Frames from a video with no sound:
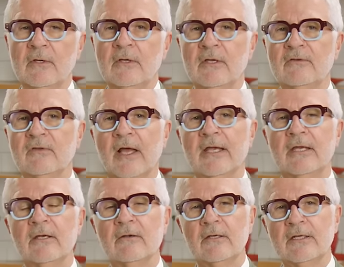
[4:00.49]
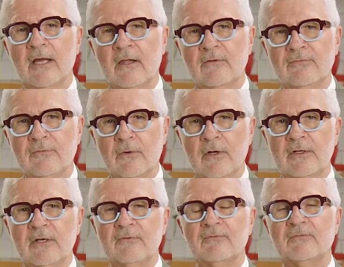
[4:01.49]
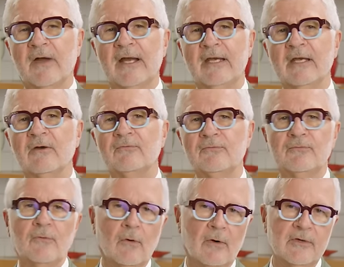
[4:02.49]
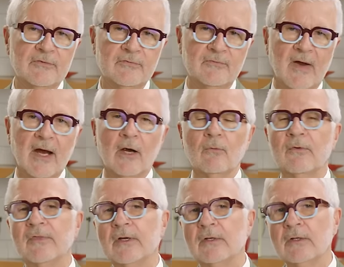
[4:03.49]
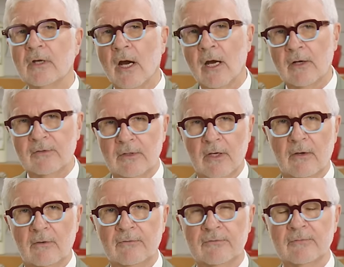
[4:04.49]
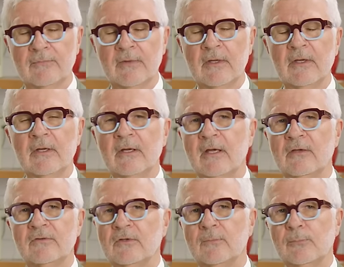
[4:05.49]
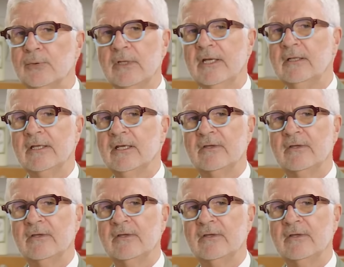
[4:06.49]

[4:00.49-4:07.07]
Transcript: is like here in California fighting a forest fire with a garden hose. It's completely